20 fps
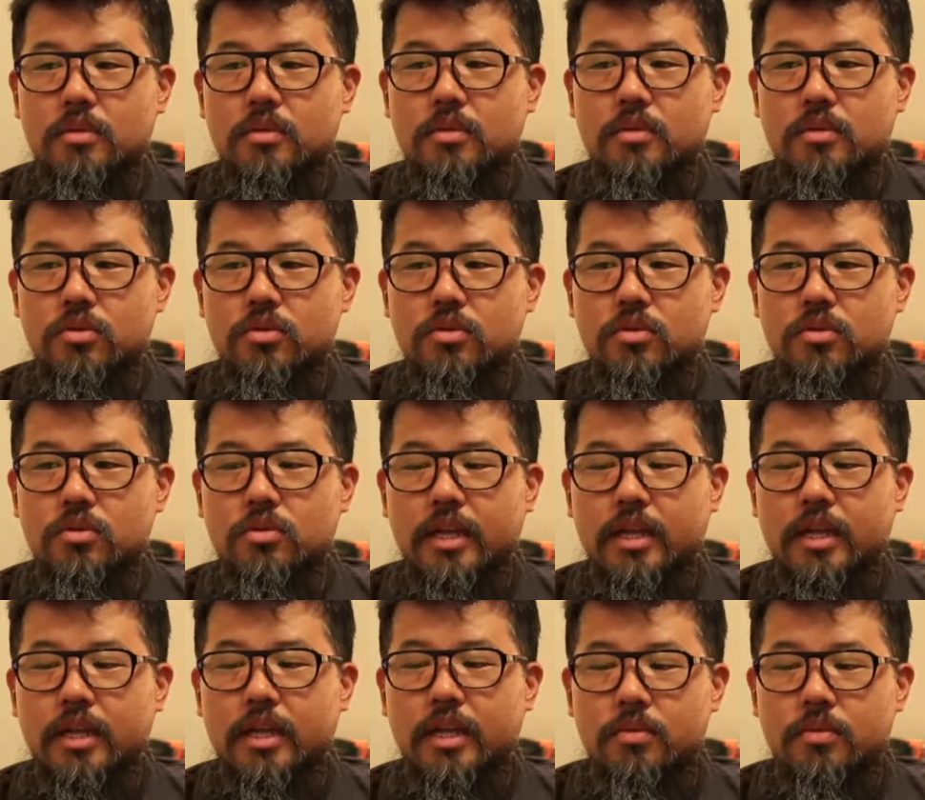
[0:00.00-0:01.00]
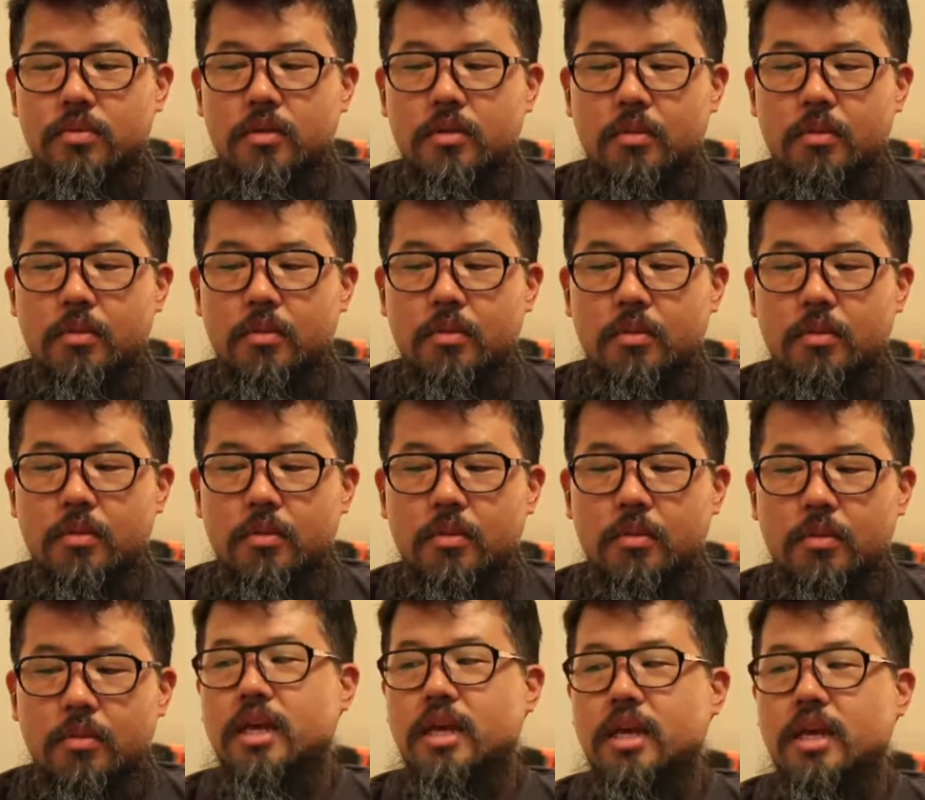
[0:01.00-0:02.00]
who just
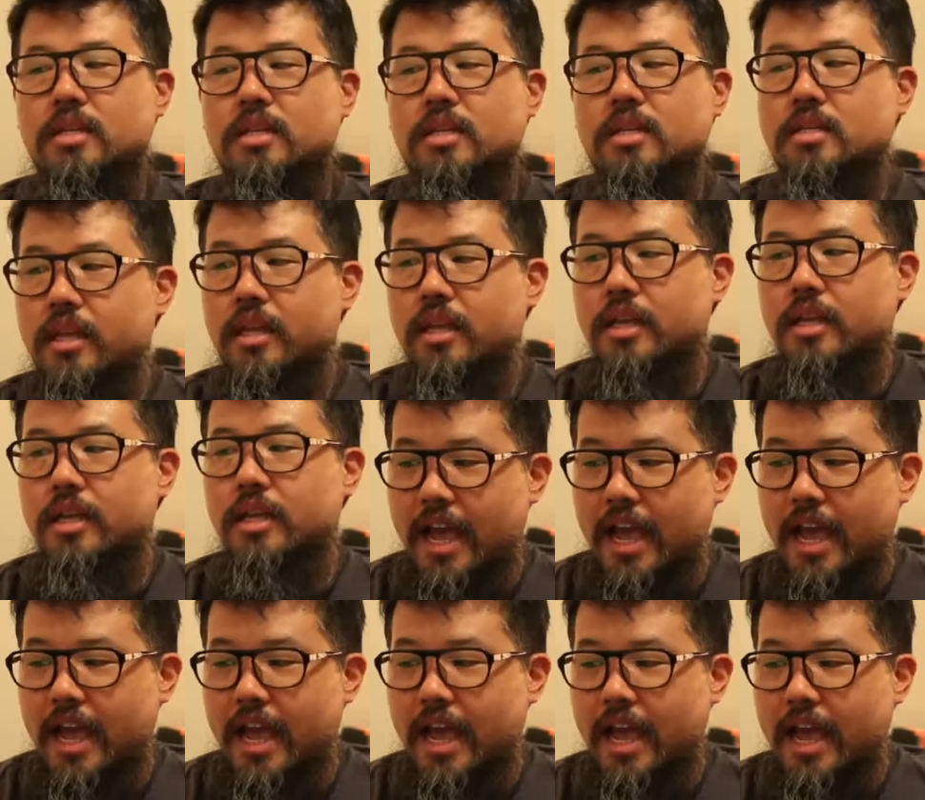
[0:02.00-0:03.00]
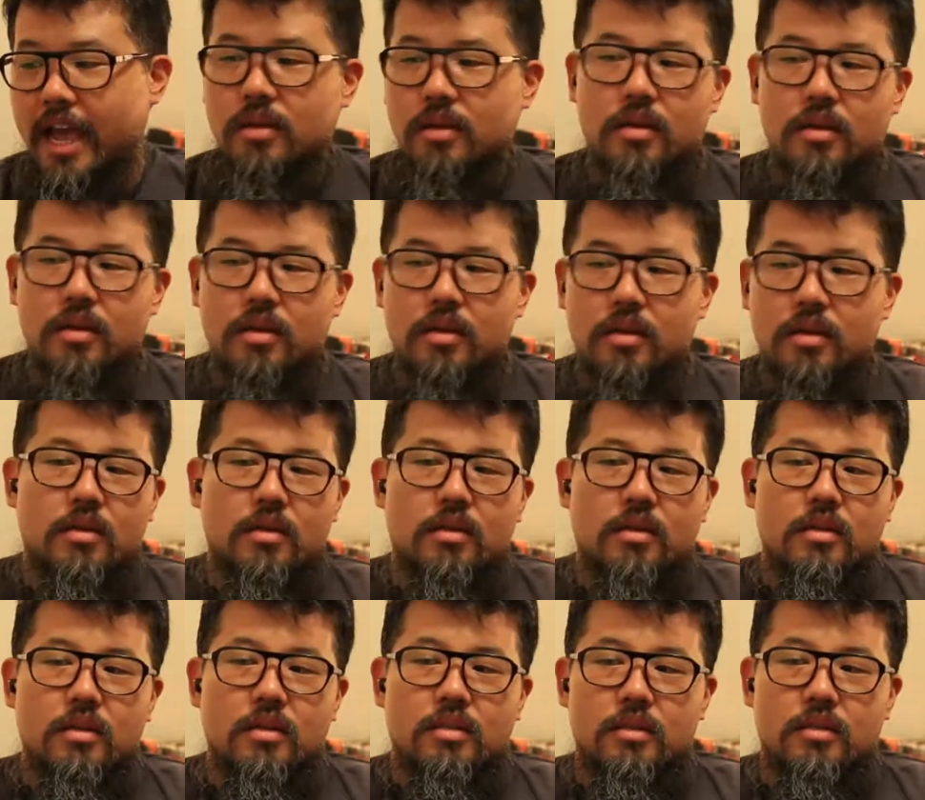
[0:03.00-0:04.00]
because like they have
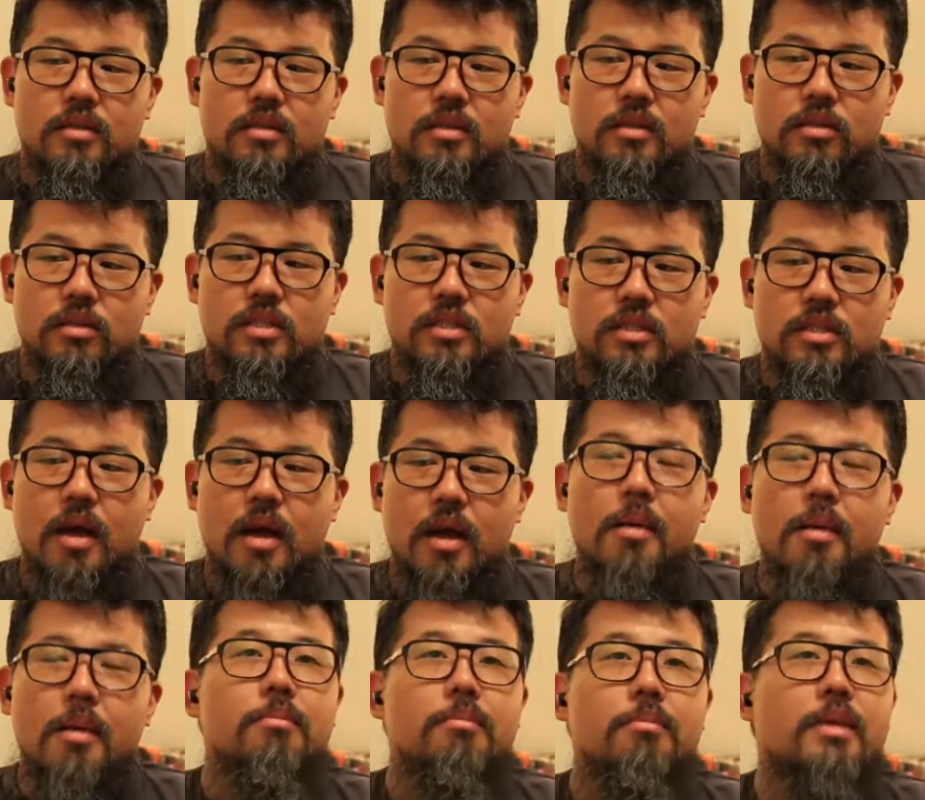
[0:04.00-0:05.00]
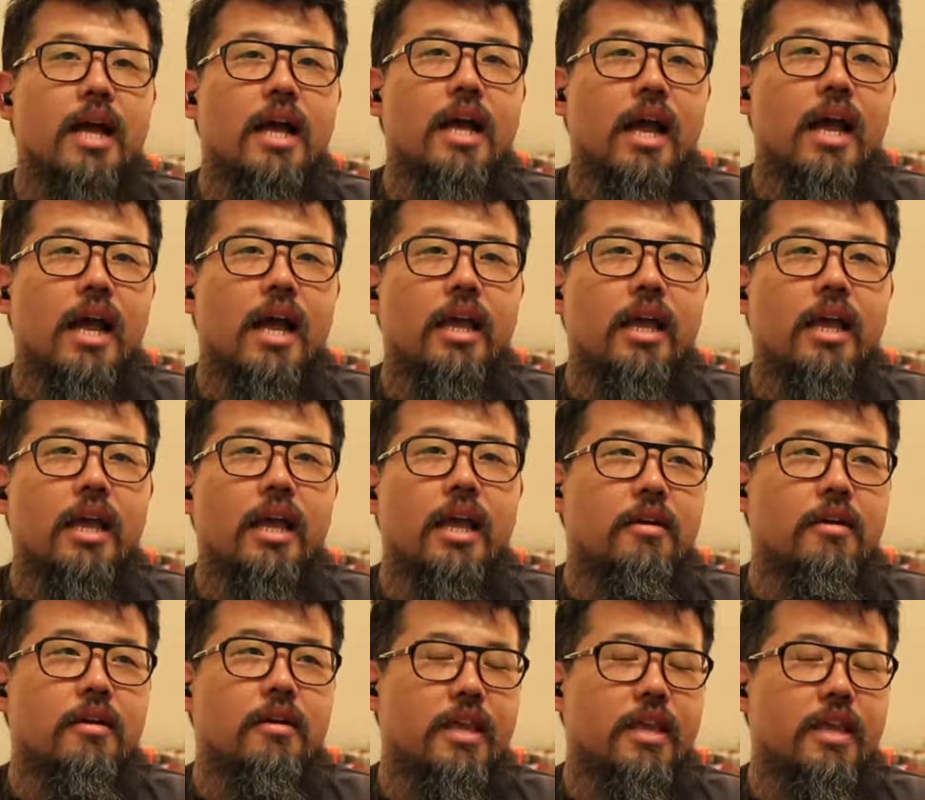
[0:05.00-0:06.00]
some kind
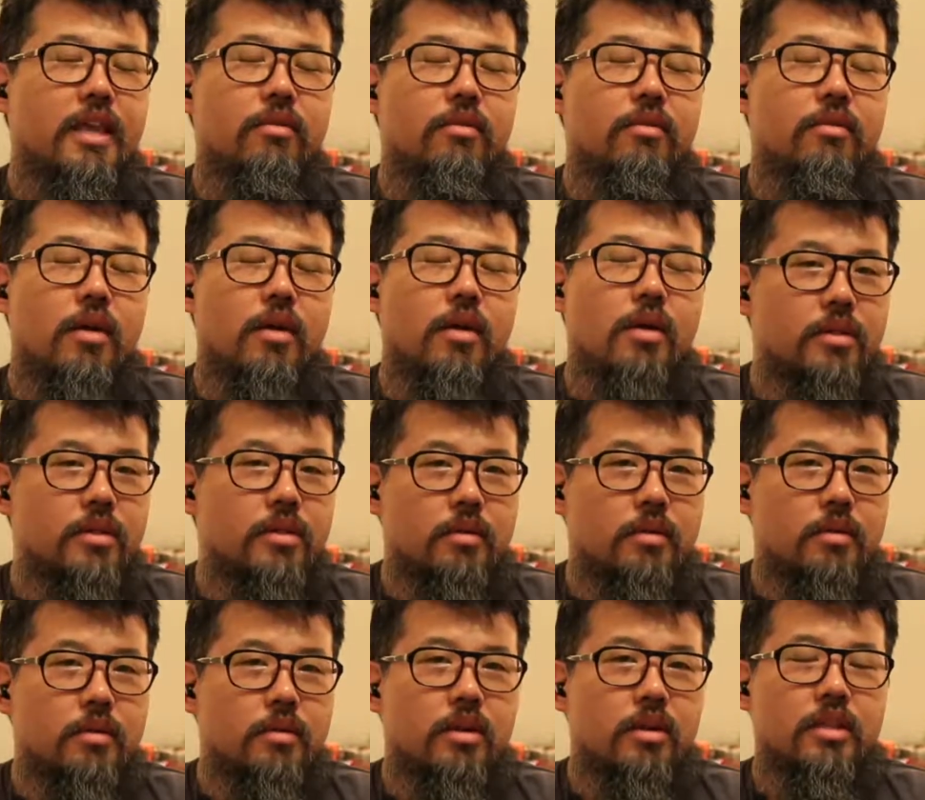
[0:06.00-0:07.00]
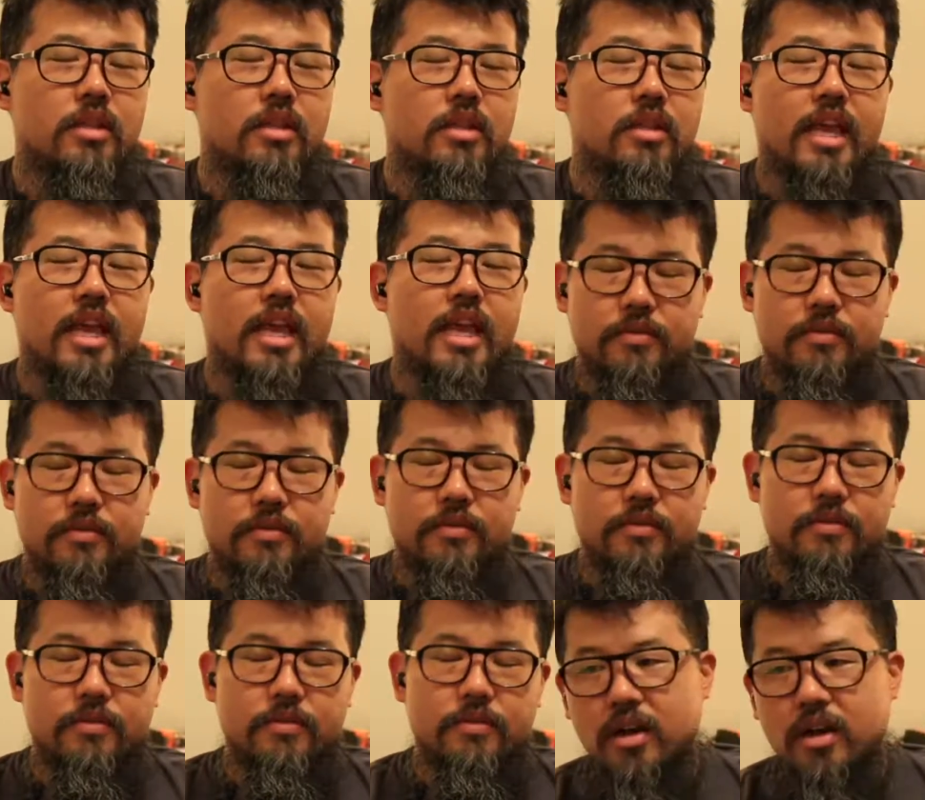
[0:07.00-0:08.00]
of thing wrong with them. In the case of Demi
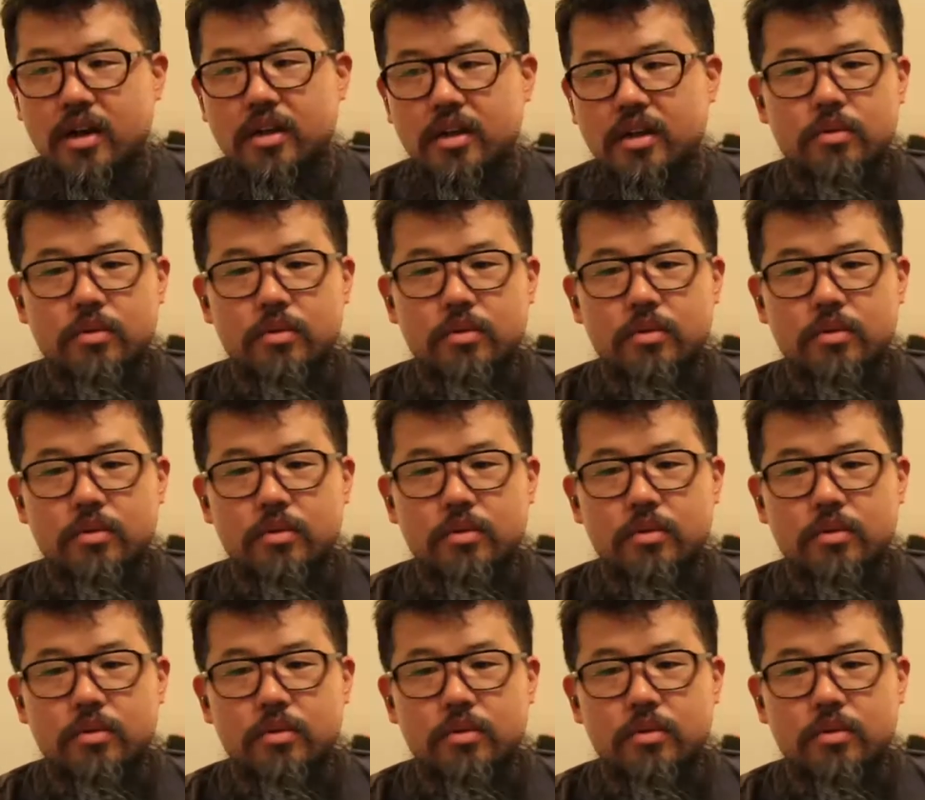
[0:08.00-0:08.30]
Lovato with